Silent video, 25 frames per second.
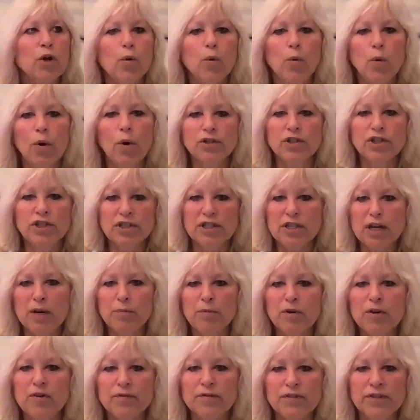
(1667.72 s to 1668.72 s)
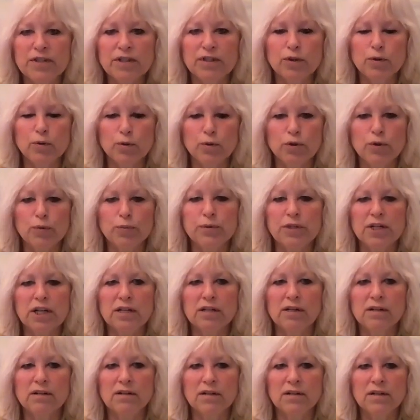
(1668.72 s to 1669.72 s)
watch some of the YouTube
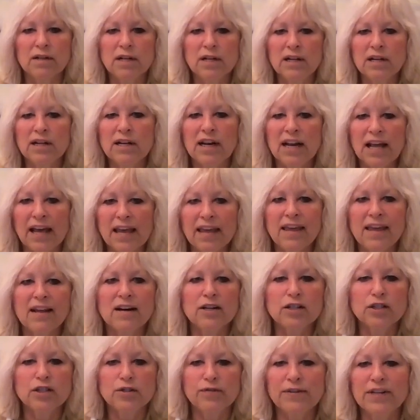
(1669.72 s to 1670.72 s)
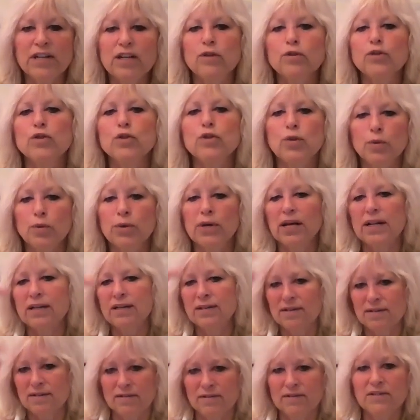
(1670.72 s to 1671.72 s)
channel LieKillers videos, you
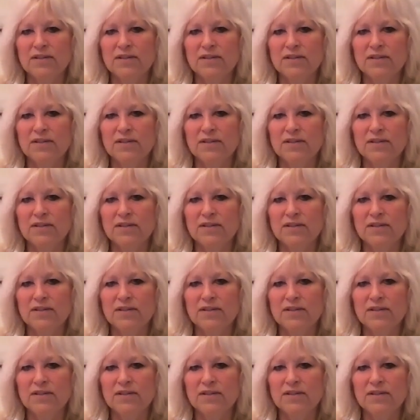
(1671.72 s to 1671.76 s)
can